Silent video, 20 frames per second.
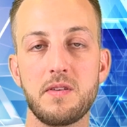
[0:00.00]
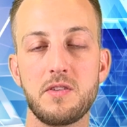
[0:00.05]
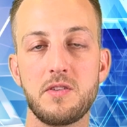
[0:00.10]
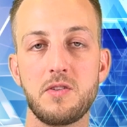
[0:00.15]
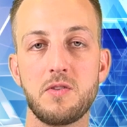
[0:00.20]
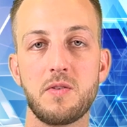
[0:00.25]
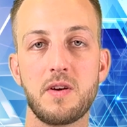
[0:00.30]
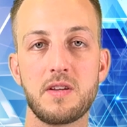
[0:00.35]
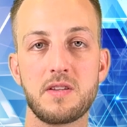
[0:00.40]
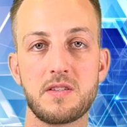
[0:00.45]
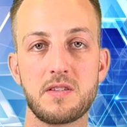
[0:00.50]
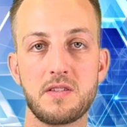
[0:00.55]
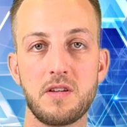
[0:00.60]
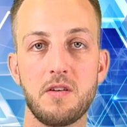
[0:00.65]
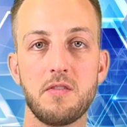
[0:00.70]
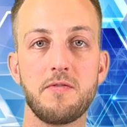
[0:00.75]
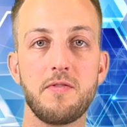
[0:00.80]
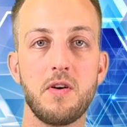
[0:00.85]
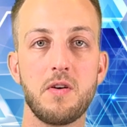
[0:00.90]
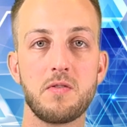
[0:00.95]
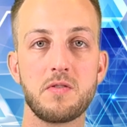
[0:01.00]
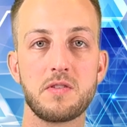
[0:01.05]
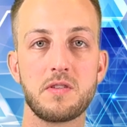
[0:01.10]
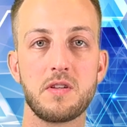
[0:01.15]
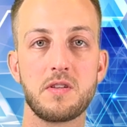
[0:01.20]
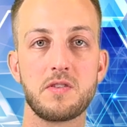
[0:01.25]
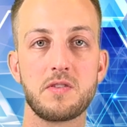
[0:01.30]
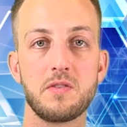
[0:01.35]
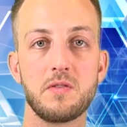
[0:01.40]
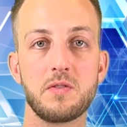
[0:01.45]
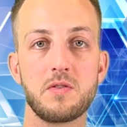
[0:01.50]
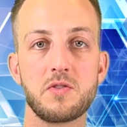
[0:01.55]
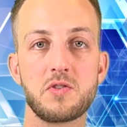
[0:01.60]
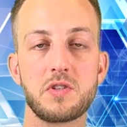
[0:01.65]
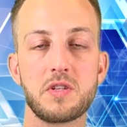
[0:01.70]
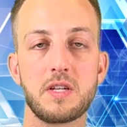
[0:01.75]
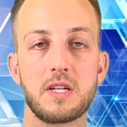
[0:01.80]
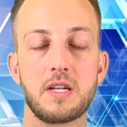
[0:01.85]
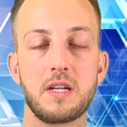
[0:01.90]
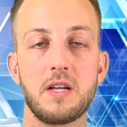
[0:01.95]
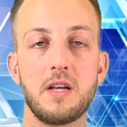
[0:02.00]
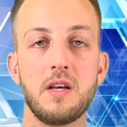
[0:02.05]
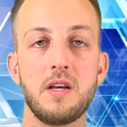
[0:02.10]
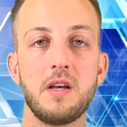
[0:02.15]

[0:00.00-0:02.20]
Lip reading: to a self-hosted solution,